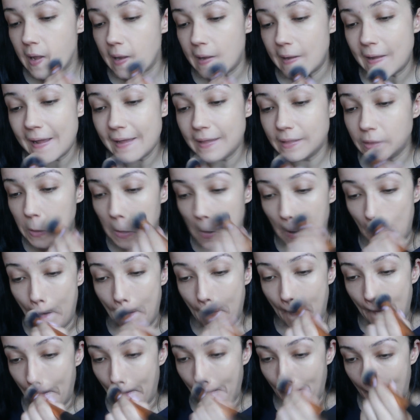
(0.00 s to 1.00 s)
yellow.
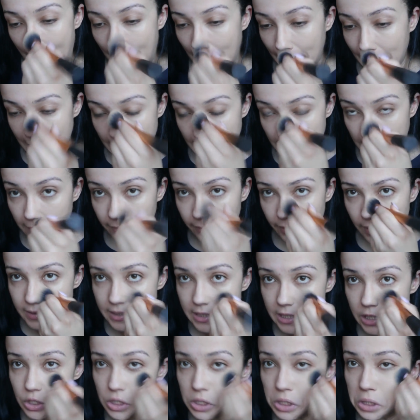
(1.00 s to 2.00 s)
I like
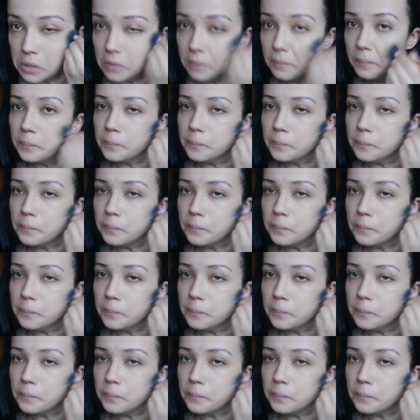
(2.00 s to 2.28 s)
foundation